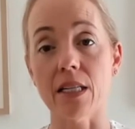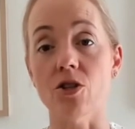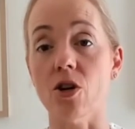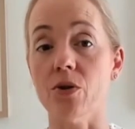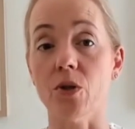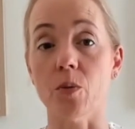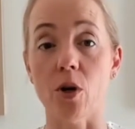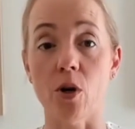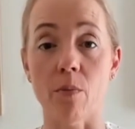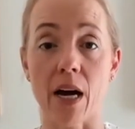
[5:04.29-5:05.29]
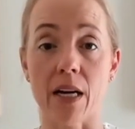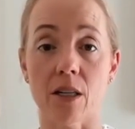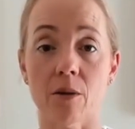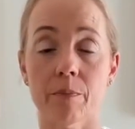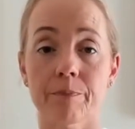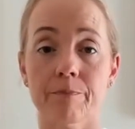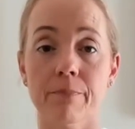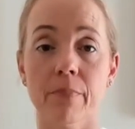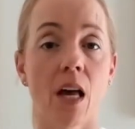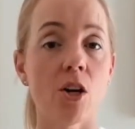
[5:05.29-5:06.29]
and a donor sperm bank.
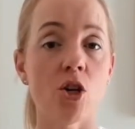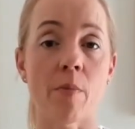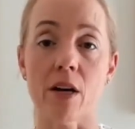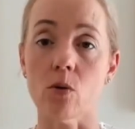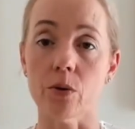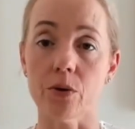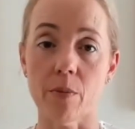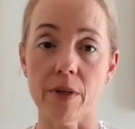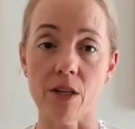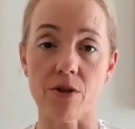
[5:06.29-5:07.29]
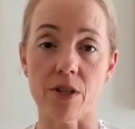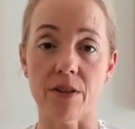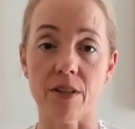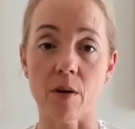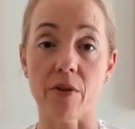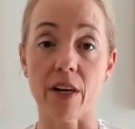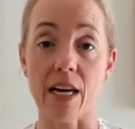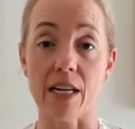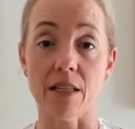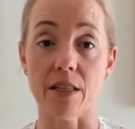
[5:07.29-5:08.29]
You may also be interested in some of the
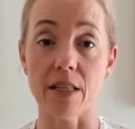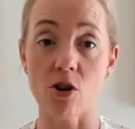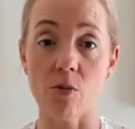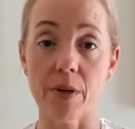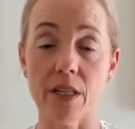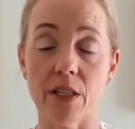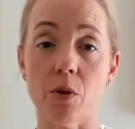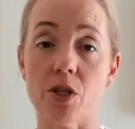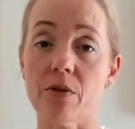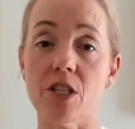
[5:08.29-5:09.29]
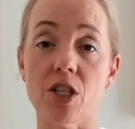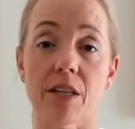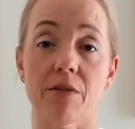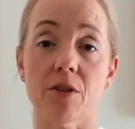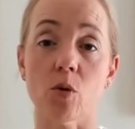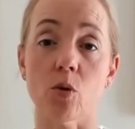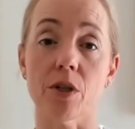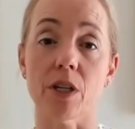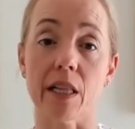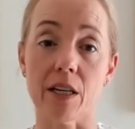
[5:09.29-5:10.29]
latest therapies which have achieved some good
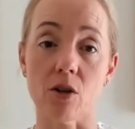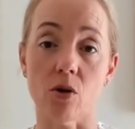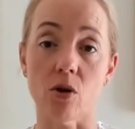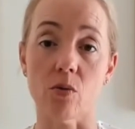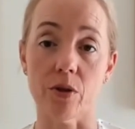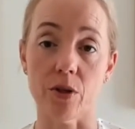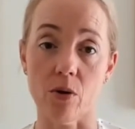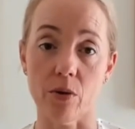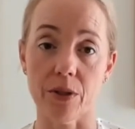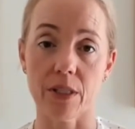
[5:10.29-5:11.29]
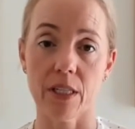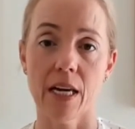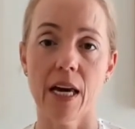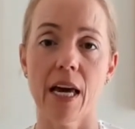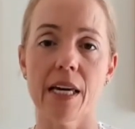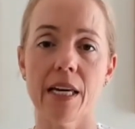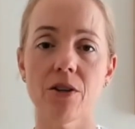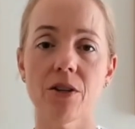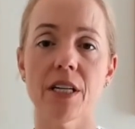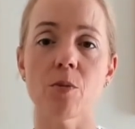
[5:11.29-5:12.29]
clinical results. Here
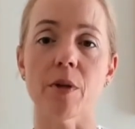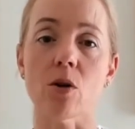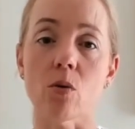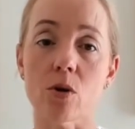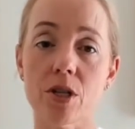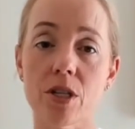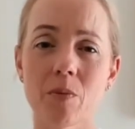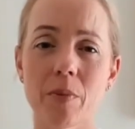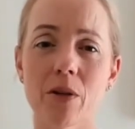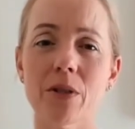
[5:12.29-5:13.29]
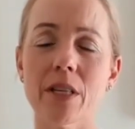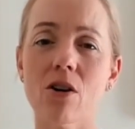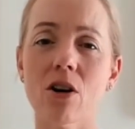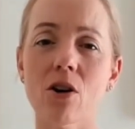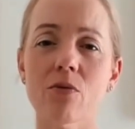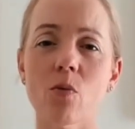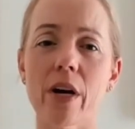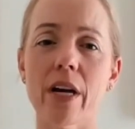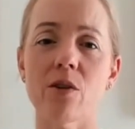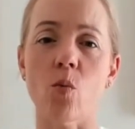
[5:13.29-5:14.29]
you need to be cautious because there are a lot of
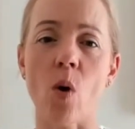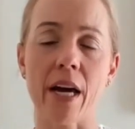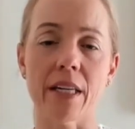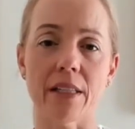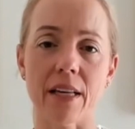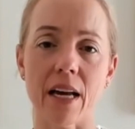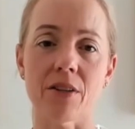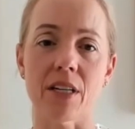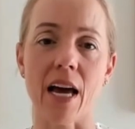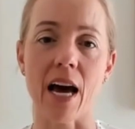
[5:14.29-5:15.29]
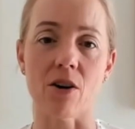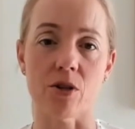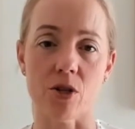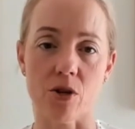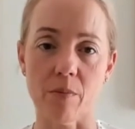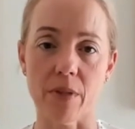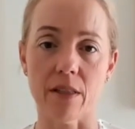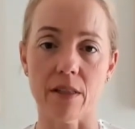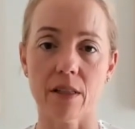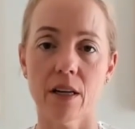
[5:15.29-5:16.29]
weird and wacky sounding add-on
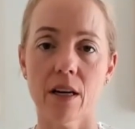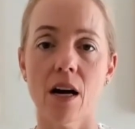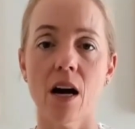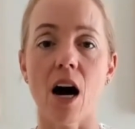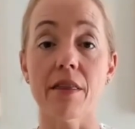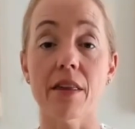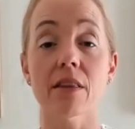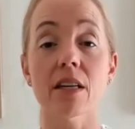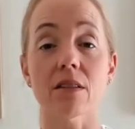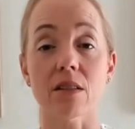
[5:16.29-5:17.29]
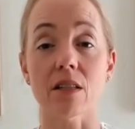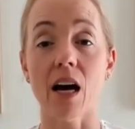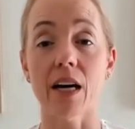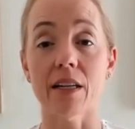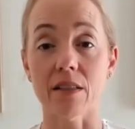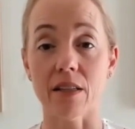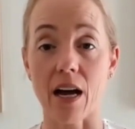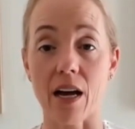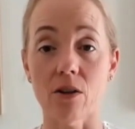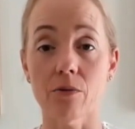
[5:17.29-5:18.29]
treatments. I think there's a sliding
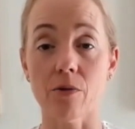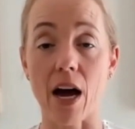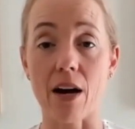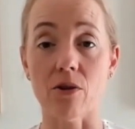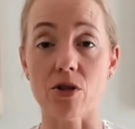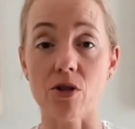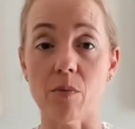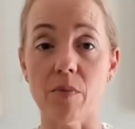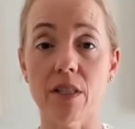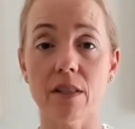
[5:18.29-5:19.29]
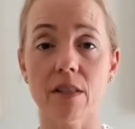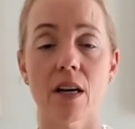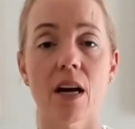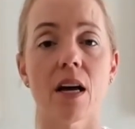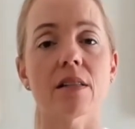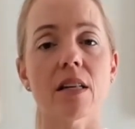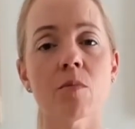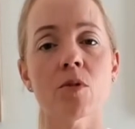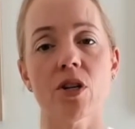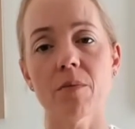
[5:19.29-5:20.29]
scale for add-on treatments.
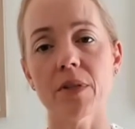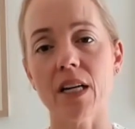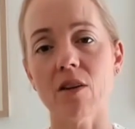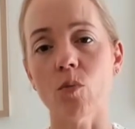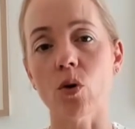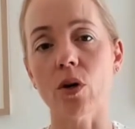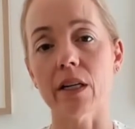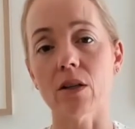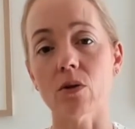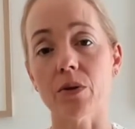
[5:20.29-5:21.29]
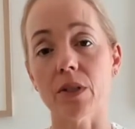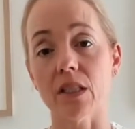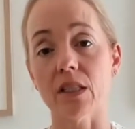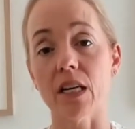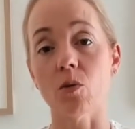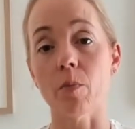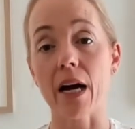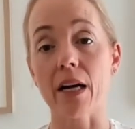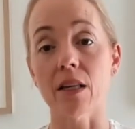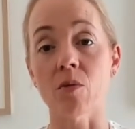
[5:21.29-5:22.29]
Some treatments have more clinical success
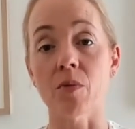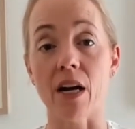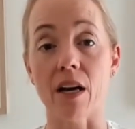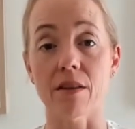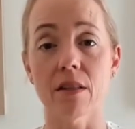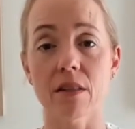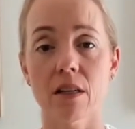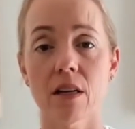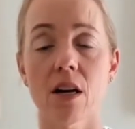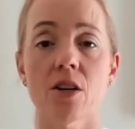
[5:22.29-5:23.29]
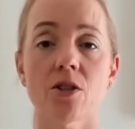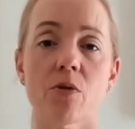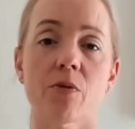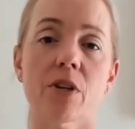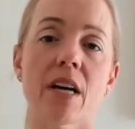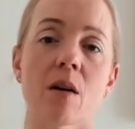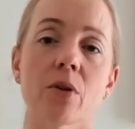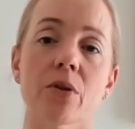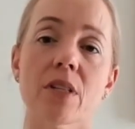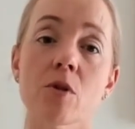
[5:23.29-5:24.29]
backing them than others. So for
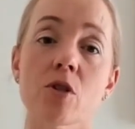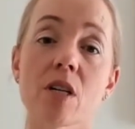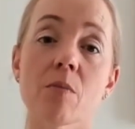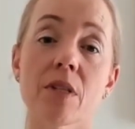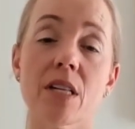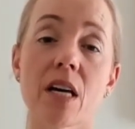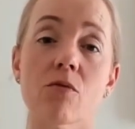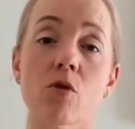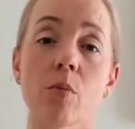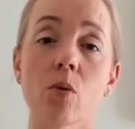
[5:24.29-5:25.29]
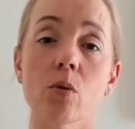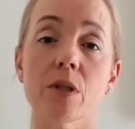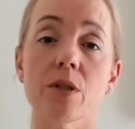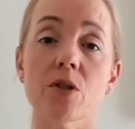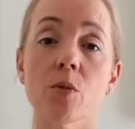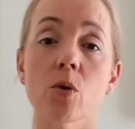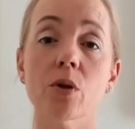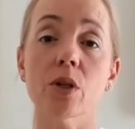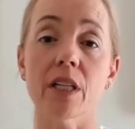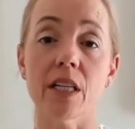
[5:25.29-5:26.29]
example, some treatments have reported
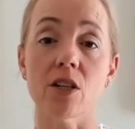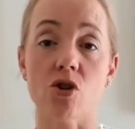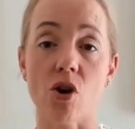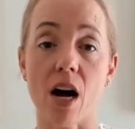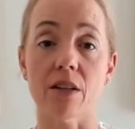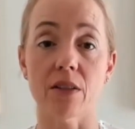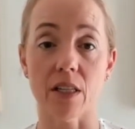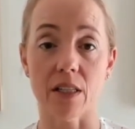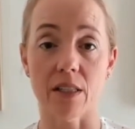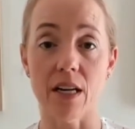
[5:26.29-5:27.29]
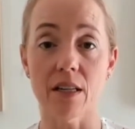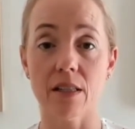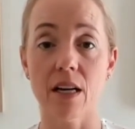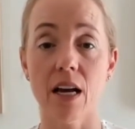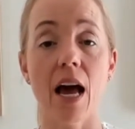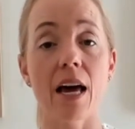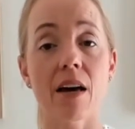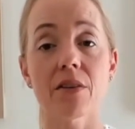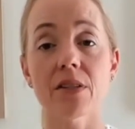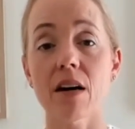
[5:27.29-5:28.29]
small clinic trial success and
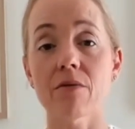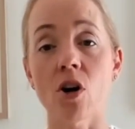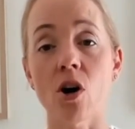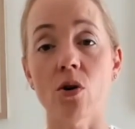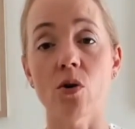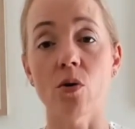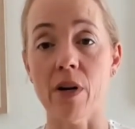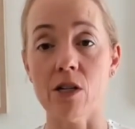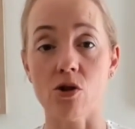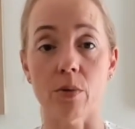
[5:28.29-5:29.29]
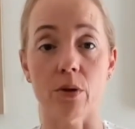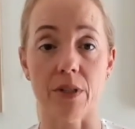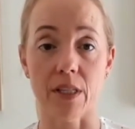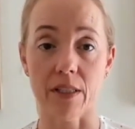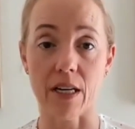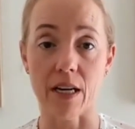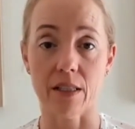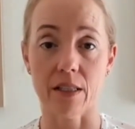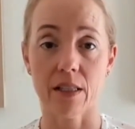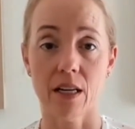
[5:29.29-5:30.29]
others have no measurable
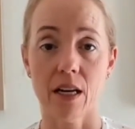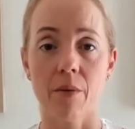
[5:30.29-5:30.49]
success.